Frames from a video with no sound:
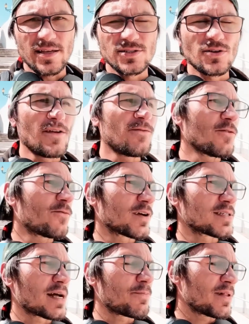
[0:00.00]
So if you, for
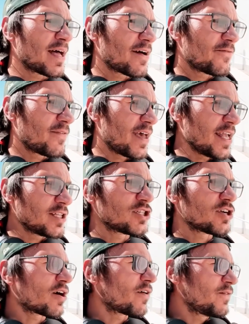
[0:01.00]
example, have
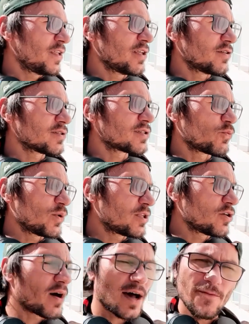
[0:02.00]
HDR videos
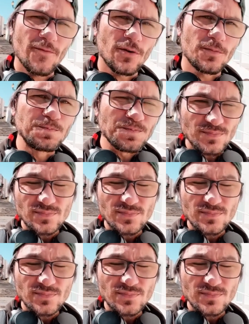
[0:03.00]
with your iPhone,